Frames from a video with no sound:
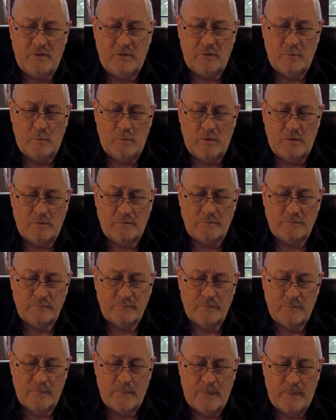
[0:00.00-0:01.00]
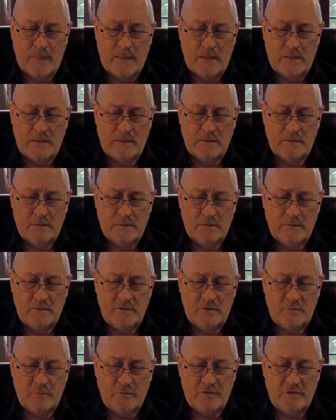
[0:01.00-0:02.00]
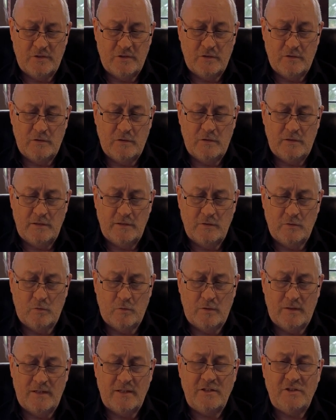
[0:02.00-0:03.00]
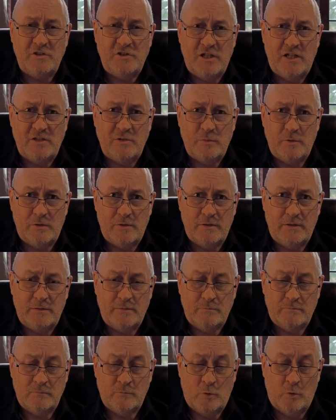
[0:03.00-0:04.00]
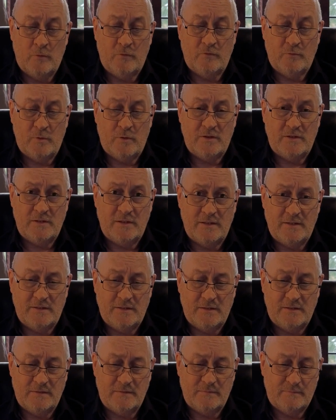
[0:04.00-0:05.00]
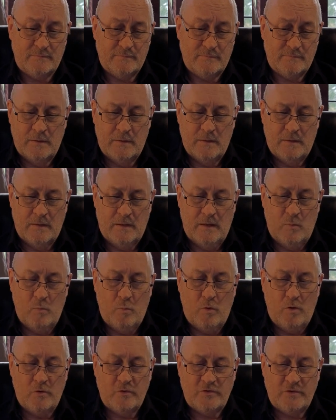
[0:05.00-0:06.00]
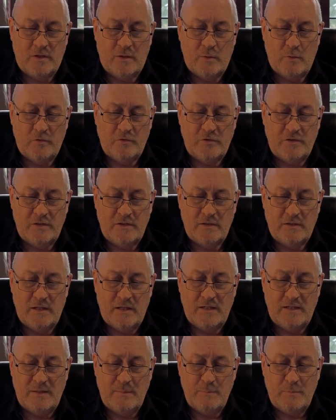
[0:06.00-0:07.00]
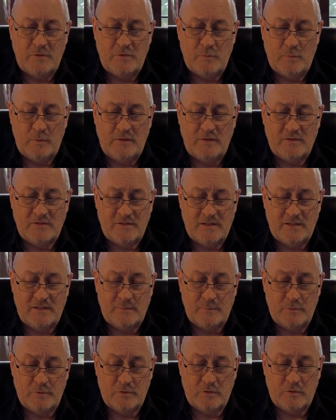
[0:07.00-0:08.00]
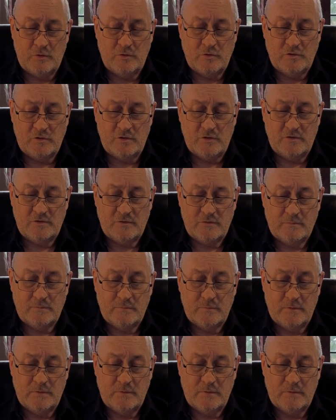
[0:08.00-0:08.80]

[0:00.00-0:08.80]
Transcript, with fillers: very well. This was in early or late January of 2018, and whilst I was in an in-between state but conscious,